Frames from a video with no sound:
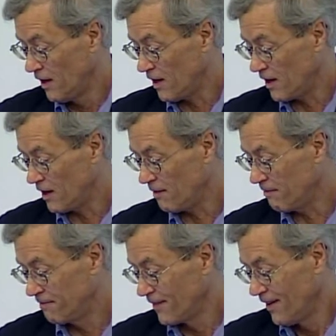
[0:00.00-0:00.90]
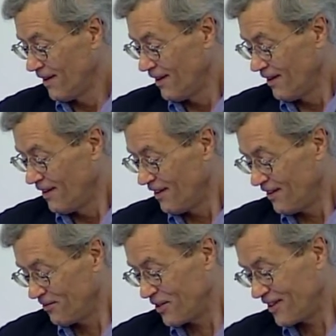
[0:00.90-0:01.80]
Um,
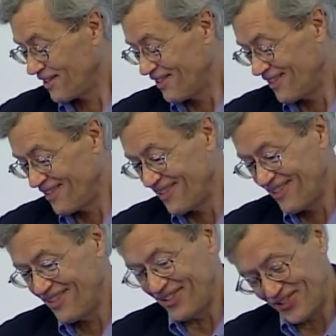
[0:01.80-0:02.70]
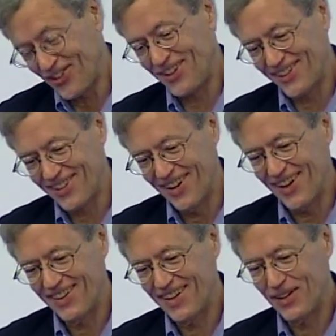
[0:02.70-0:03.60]
well, no, seriously,
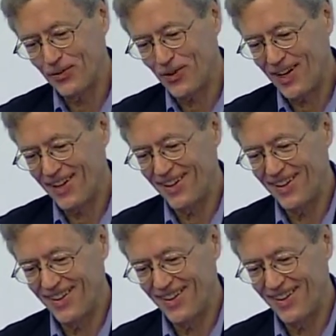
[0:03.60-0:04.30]
I think in a way,